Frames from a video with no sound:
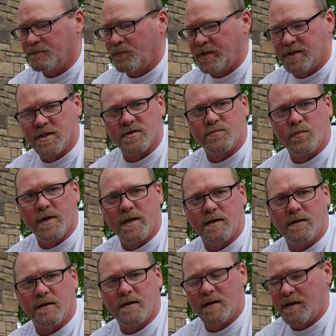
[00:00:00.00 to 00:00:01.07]
we just
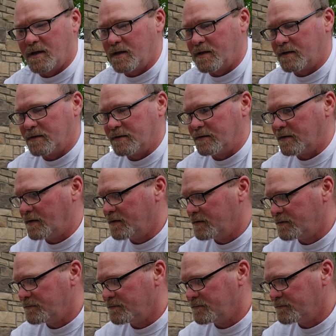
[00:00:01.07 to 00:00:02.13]
went and
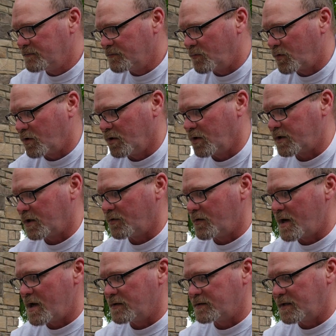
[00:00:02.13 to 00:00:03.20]
we're looking
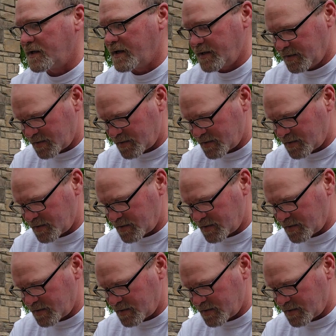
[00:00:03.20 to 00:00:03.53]
around today,